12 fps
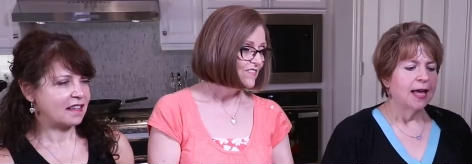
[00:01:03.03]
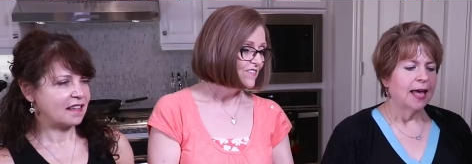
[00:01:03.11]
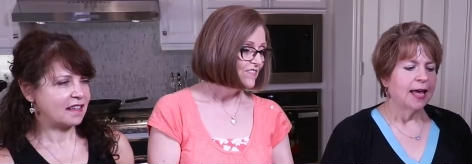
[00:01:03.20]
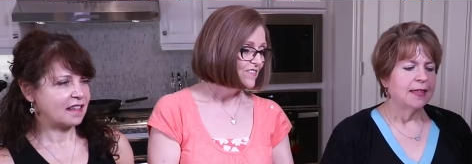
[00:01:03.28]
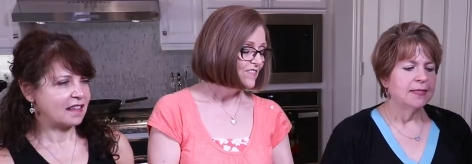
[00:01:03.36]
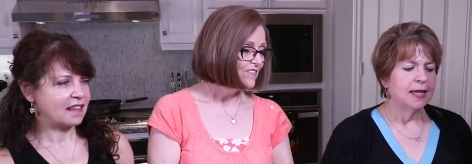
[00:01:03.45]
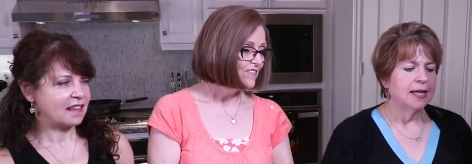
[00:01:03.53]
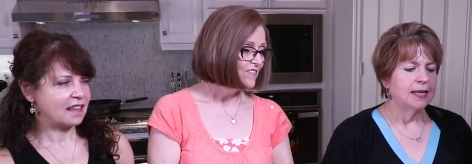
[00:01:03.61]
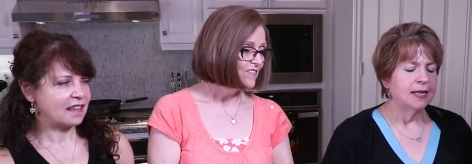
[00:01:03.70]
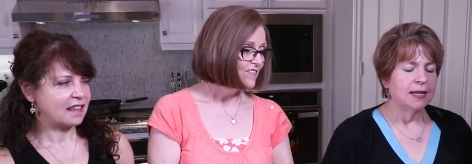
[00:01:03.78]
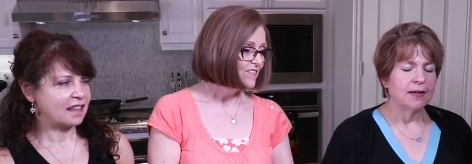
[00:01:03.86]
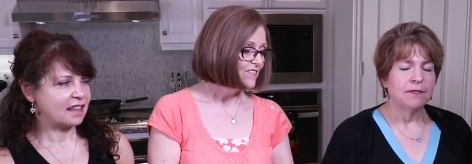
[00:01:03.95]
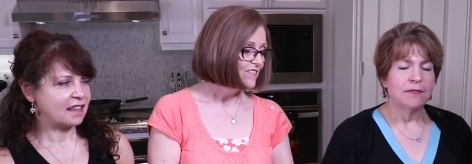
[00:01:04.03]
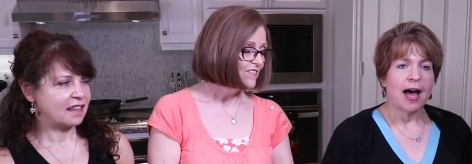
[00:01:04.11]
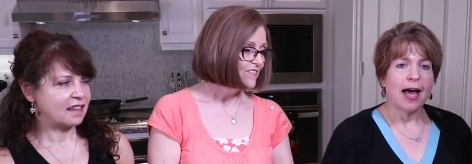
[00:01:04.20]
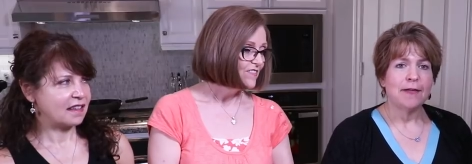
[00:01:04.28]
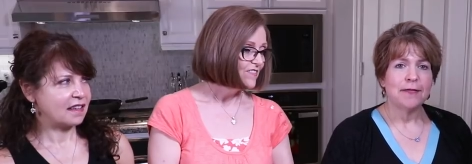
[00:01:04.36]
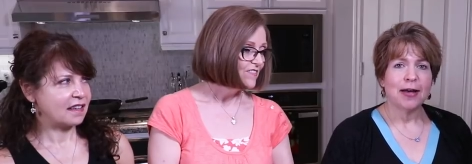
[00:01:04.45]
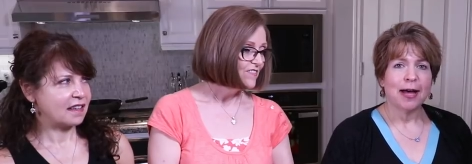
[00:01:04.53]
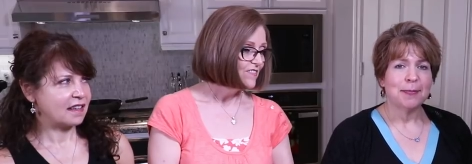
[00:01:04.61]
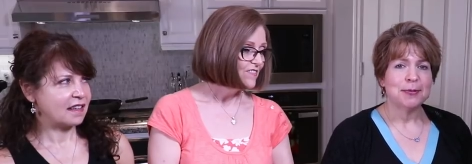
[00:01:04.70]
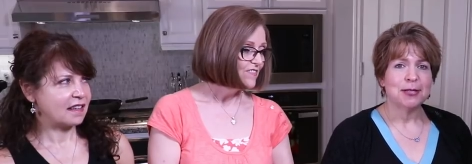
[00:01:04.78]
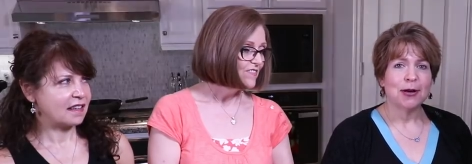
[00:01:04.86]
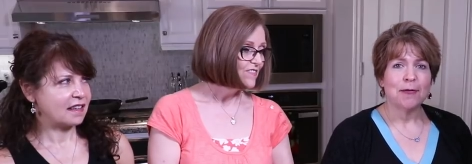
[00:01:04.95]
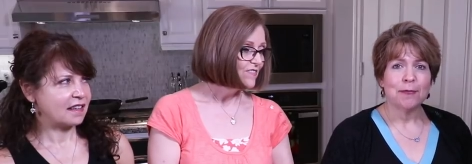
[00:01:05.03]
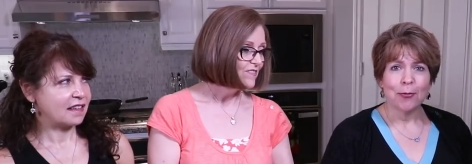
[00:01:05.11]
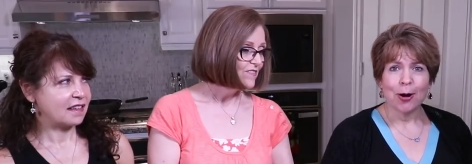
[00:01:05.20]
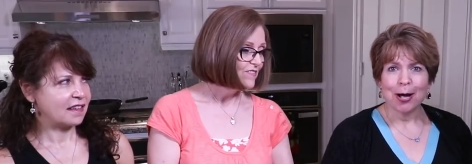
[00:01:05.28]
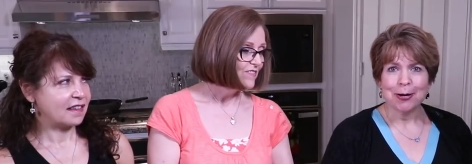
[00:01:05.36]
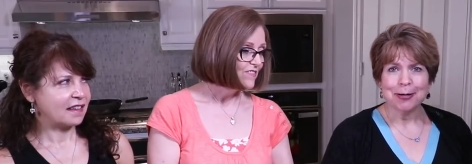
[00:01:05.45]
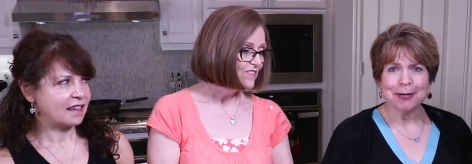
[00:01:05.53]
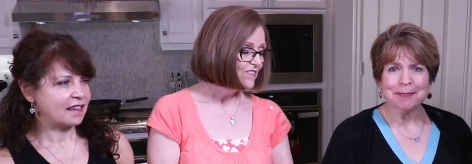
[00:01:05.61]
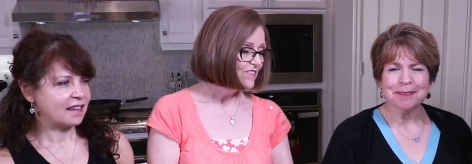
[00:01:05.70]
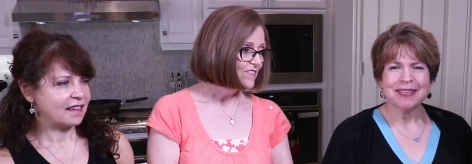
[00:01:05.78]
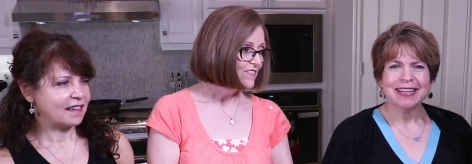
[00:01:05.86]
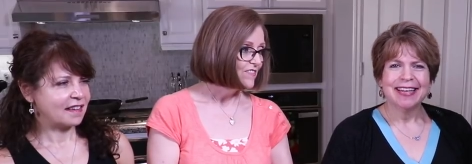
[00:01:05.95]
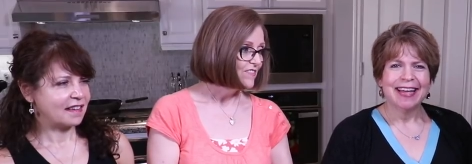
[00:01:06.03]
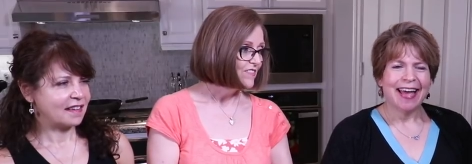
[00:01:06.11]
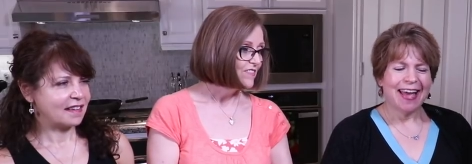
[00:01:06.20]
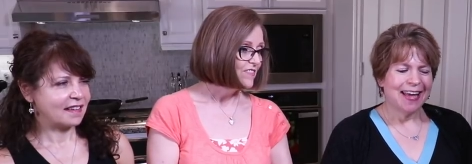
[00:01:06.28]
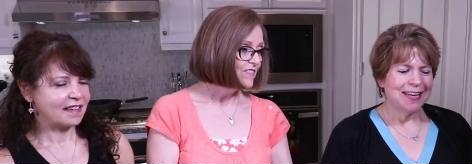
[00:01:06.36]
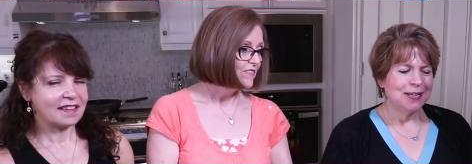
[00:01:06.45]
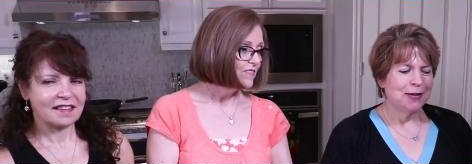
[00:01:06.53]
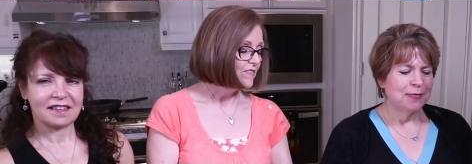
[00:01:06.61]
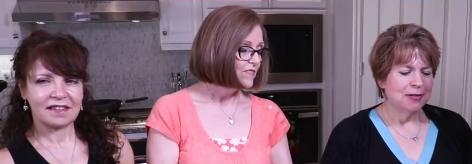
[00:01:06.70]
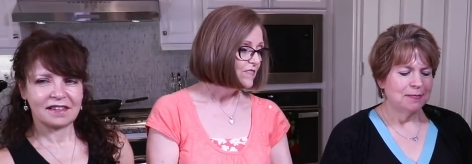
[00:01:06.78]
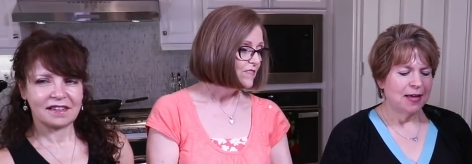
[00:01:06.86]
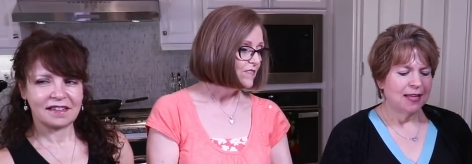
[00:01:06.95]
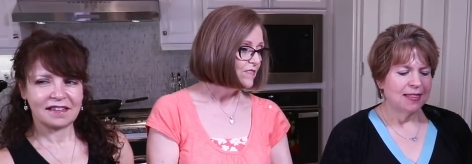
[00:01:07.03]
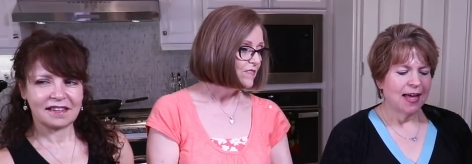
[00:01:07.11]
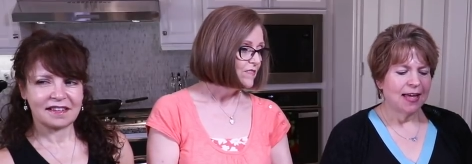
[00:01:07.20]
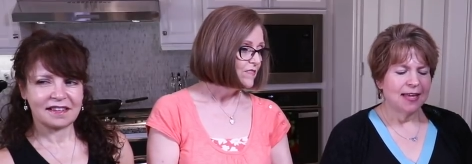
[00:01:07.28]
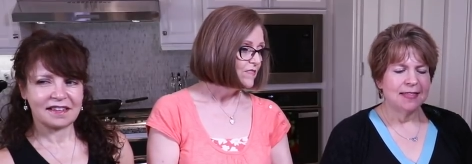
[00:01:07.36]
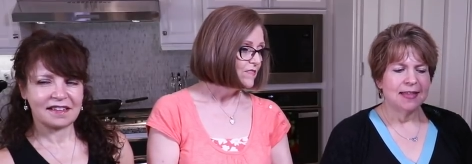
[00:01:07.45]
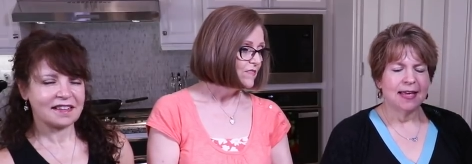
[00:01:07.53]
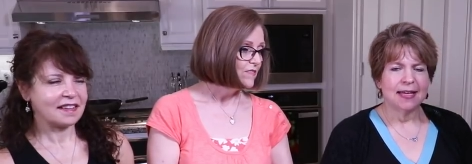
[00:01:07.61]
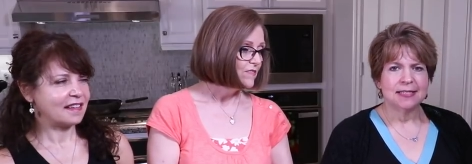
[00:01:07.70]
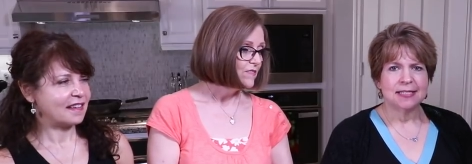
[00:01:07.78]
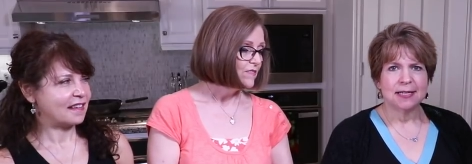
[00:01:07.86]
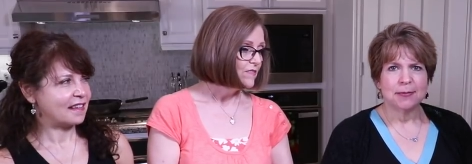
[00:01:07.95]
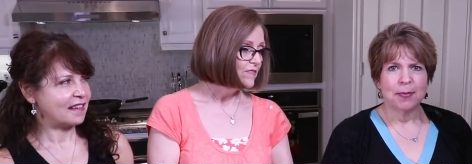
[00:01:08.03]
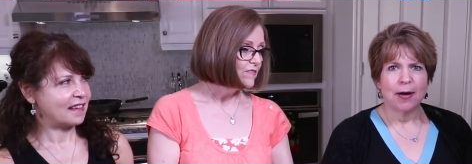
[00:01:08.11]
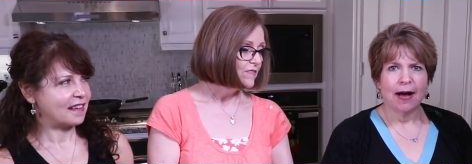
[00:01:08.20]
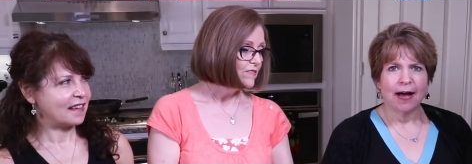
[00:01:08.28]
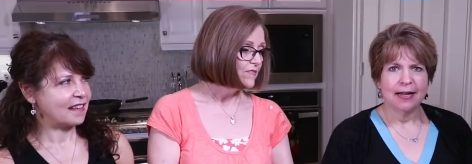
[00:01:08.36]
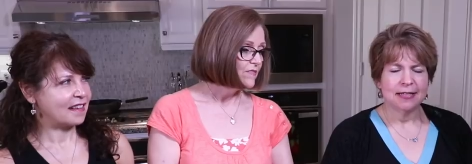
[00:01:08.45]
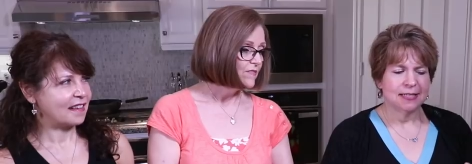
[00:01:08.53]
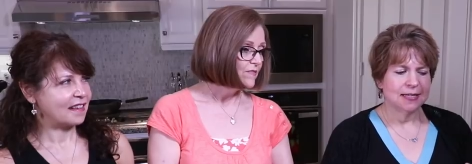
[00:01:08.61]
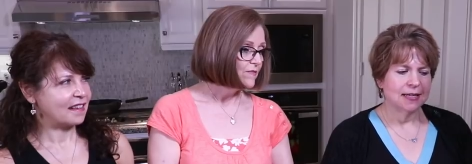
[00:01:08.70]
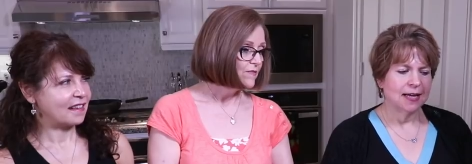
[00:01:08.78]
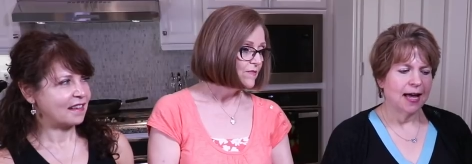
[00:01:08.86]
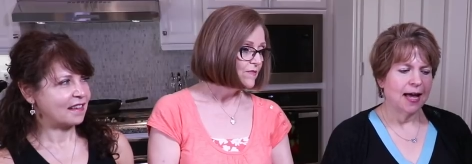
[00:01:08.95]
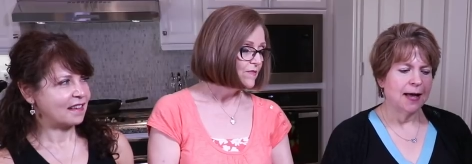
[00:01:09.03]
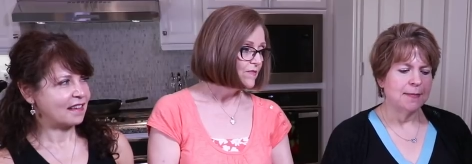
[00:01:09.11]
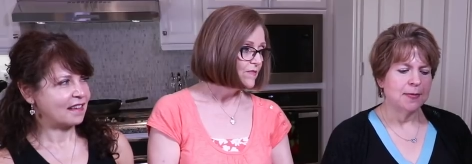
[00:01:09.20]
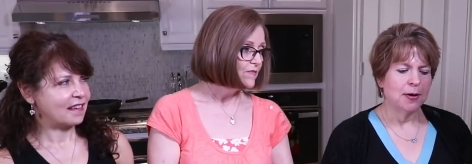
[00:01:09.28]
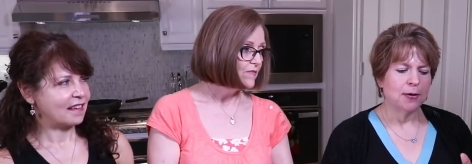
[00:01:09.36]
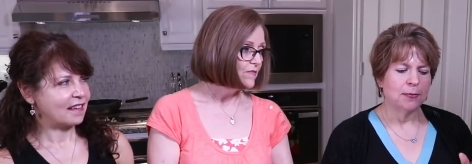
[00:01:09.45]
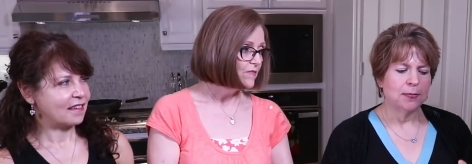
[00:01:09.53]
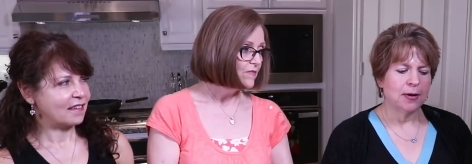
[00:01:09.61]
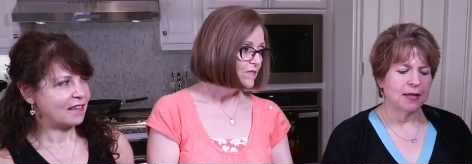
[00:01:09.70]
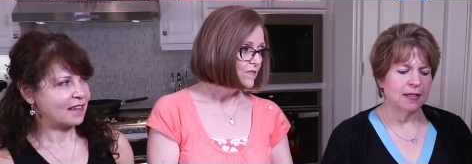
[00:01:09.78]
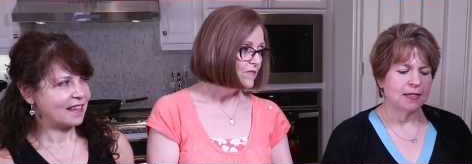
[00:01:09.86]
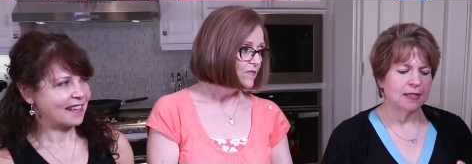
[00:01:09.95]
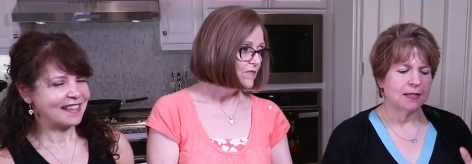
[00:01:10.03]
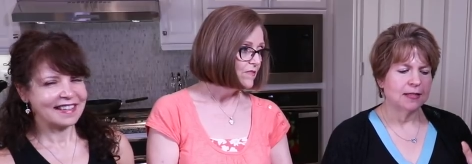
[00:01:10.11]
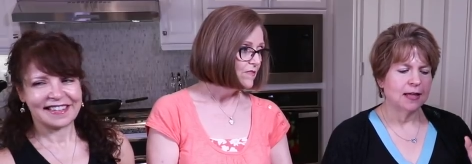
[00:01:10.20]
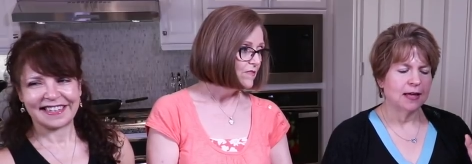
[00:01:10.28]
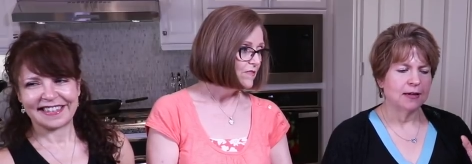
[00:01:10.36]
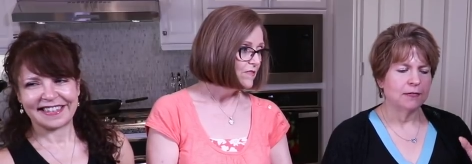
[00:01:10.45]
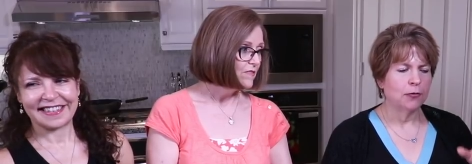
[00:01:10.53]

Speaker 1: And then five cups of water. And you would make that in the Instant Pot um, with the